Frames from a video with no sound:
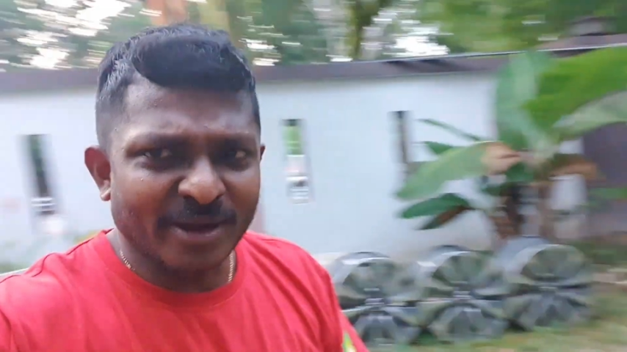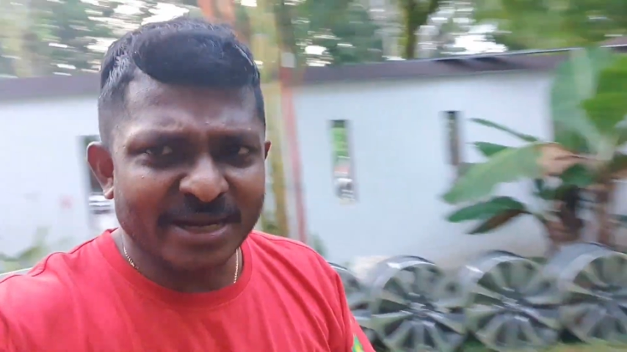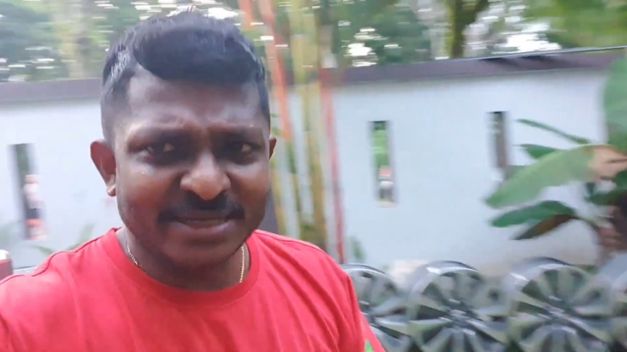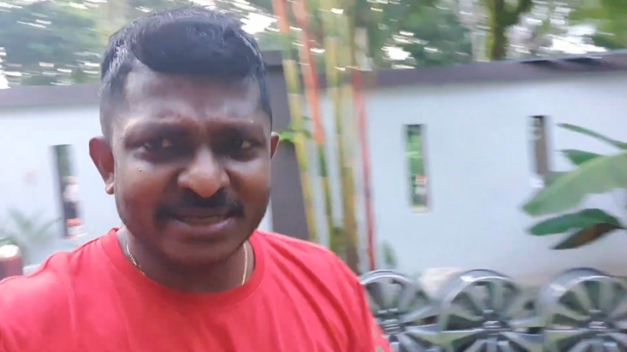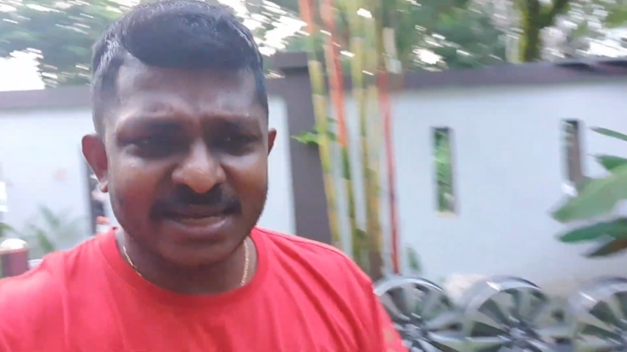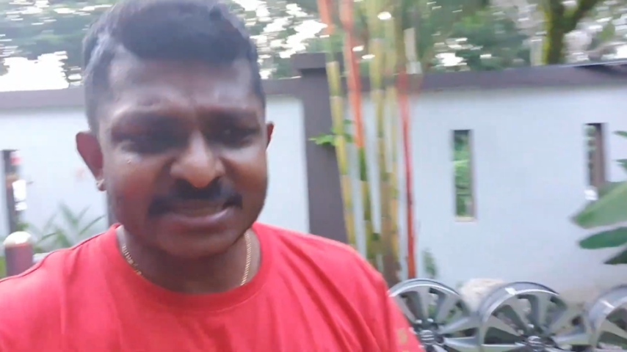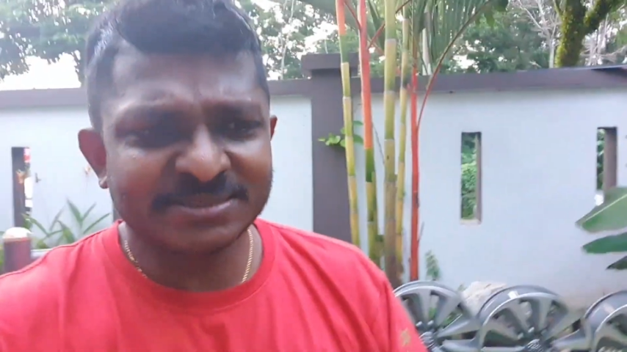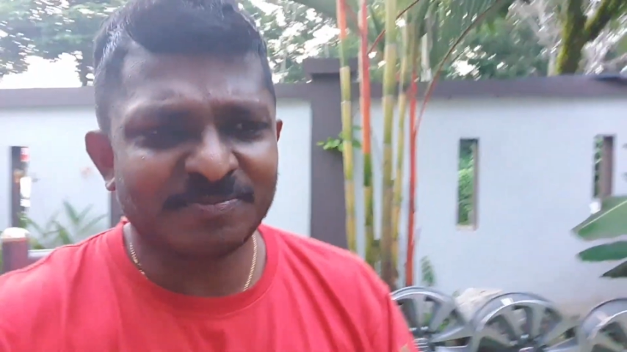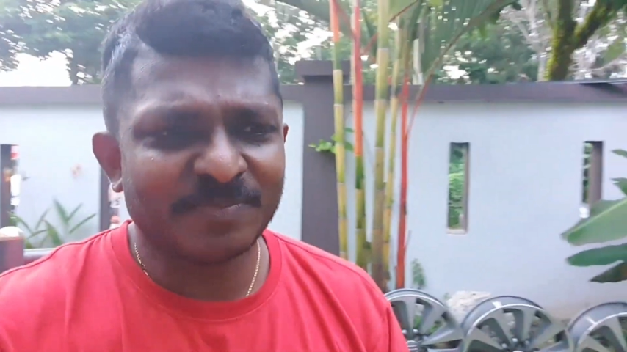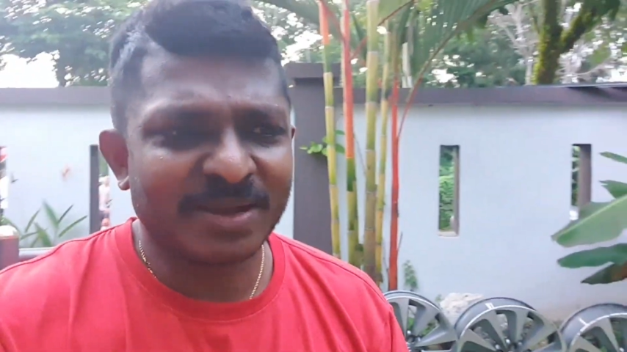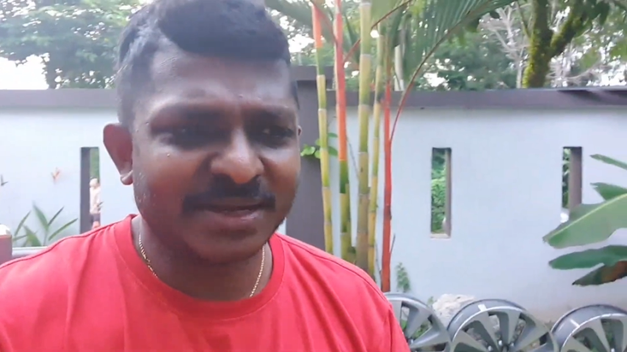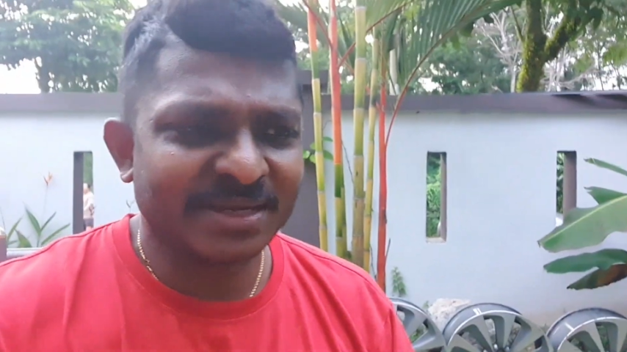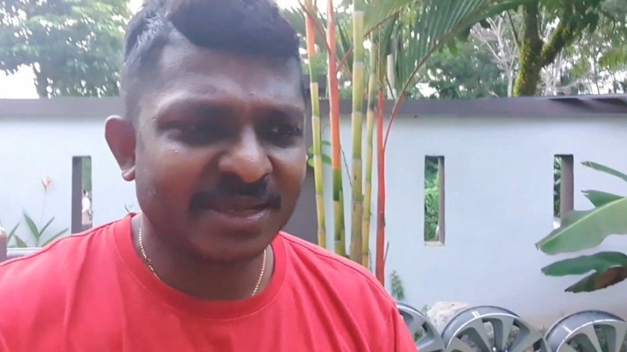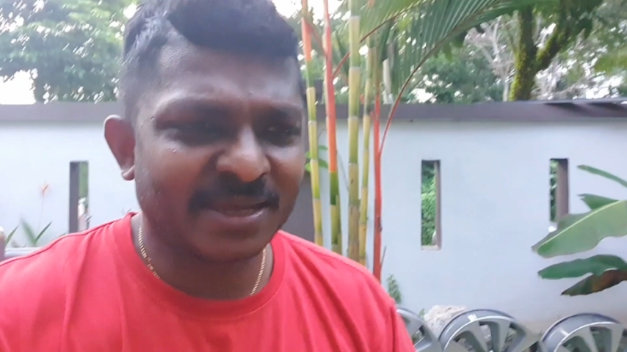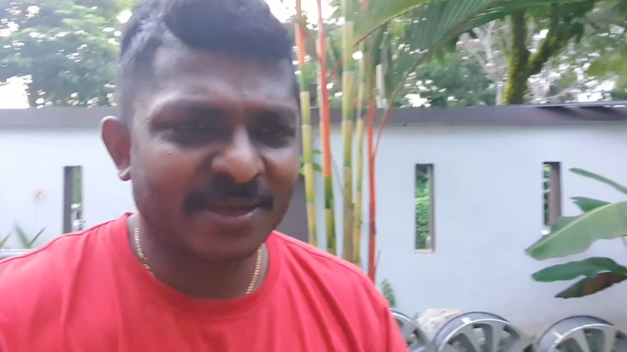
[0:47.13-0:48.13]
it does.
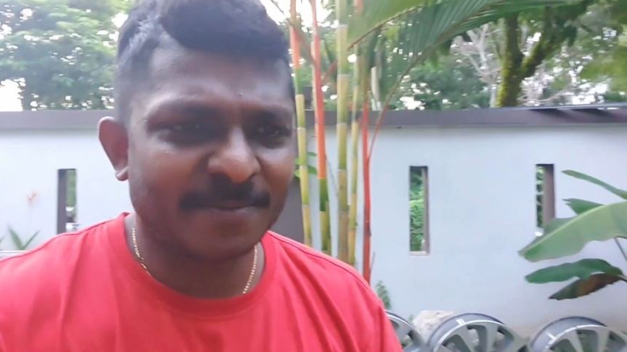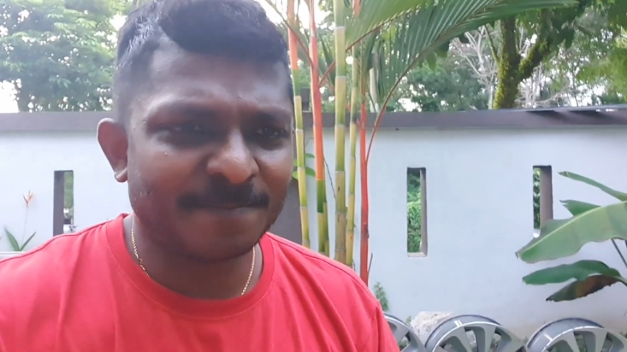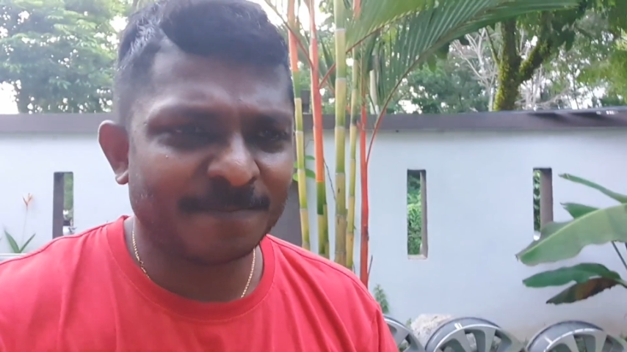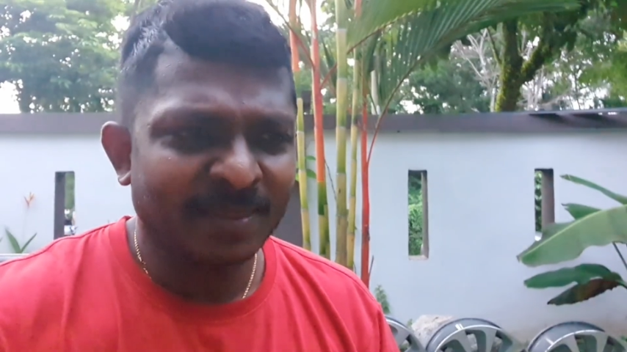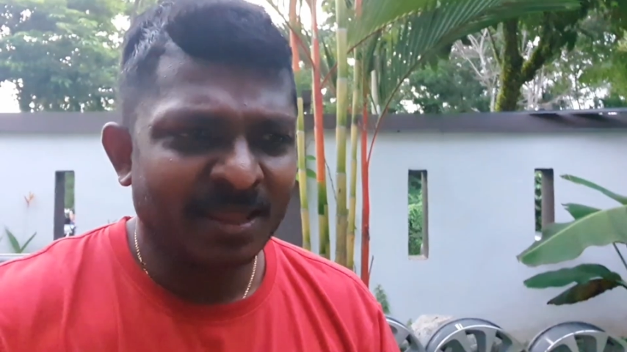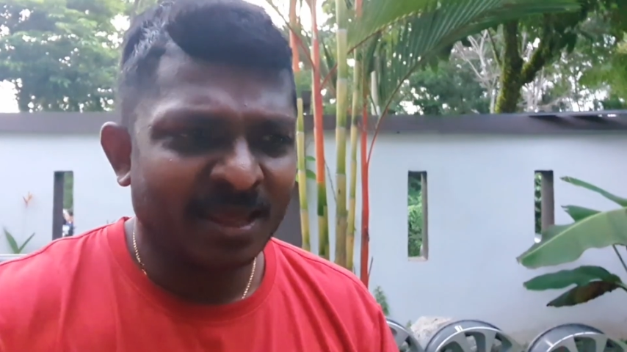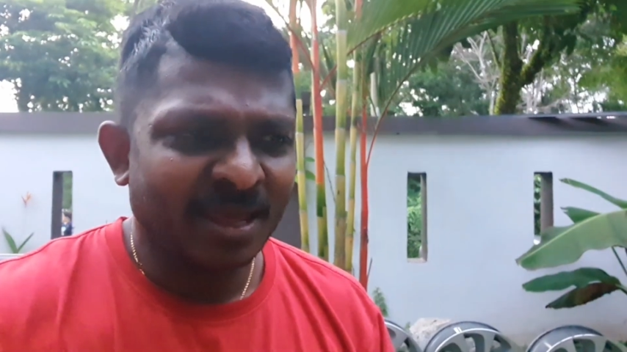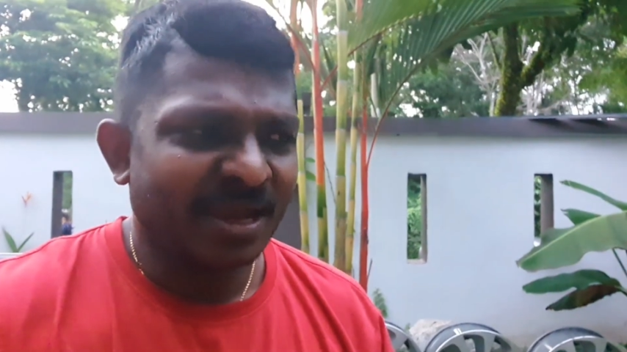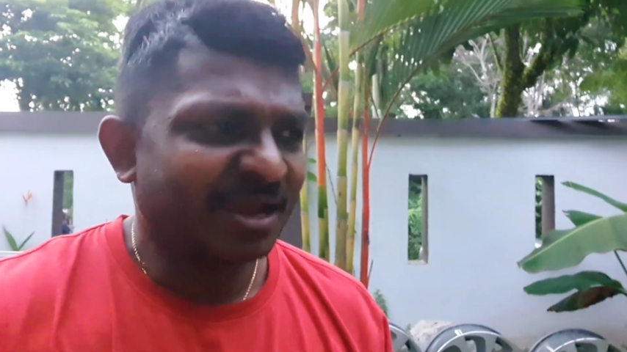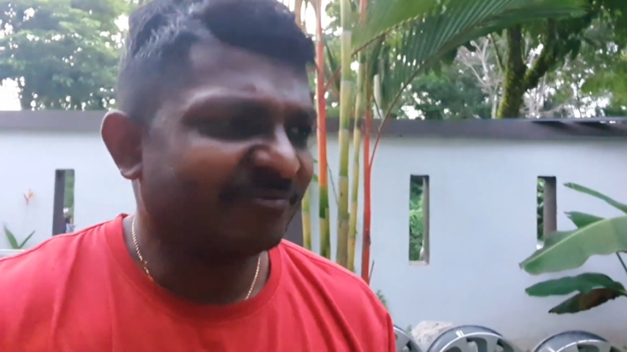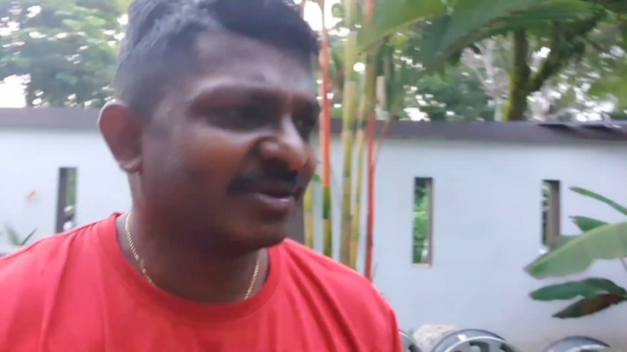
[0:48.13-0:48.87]
But I